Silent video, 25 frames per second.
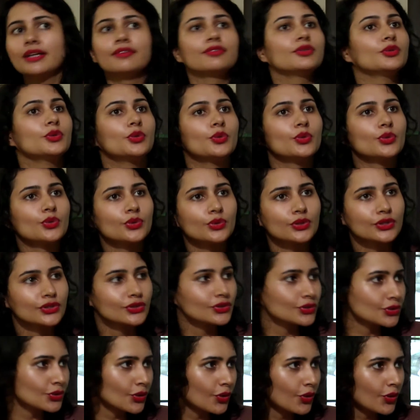have to go to a
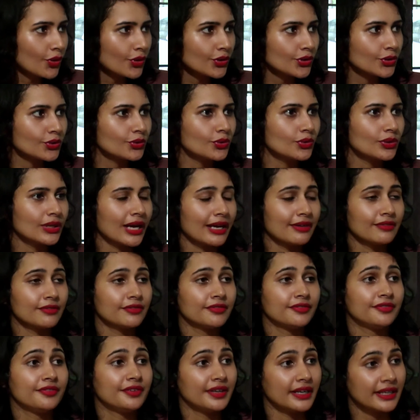store. You don't have
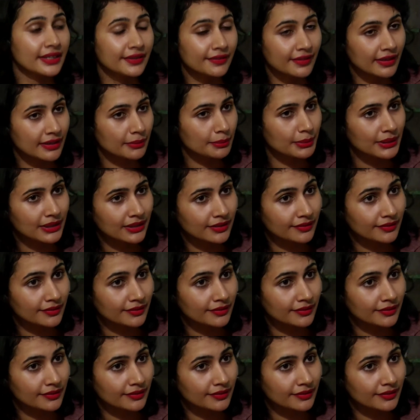very, very big